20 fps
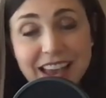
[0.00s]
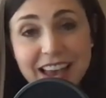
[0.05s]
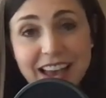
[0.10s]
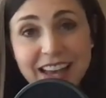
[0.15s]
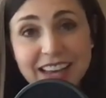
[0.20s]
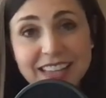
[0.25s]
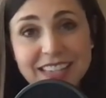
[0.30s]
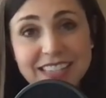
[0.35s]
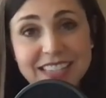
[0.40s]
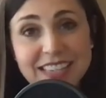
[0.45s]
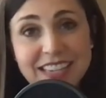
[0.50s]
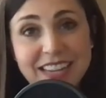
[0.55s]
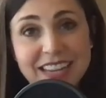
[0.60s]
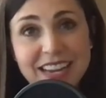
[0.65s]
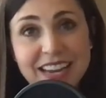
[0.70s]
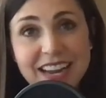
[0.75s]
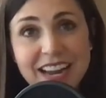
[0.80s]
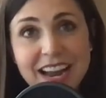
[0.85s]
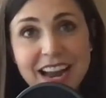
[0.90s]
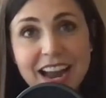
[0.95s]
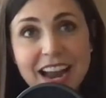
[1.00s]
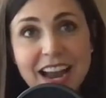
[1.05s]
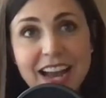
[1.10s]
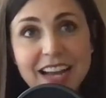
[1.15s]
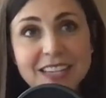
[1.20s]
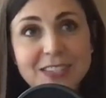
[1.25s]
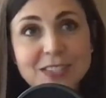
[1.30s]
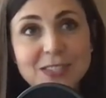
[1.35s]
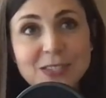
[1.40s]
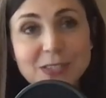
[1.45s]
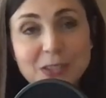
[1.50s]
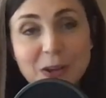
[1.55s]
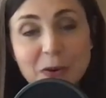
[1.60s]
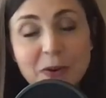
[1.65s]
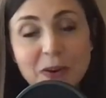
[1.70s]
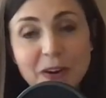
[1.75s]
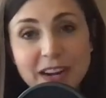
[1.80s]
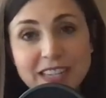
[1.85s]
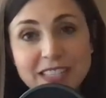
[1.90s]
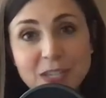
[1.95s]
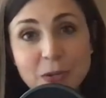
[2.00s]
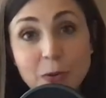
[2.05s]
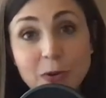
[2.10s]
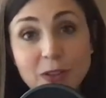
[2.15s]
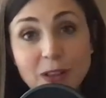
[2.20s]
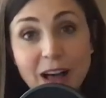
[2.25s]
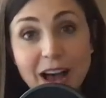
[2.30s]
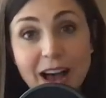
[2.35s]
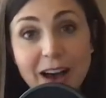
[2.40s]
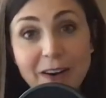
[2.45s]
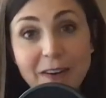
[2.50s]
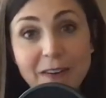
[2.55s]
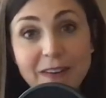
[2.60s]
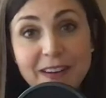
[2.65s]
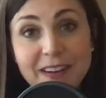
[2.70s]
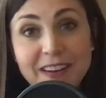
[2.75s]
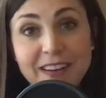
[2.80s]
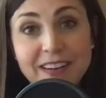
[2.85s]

and and it's so great to allow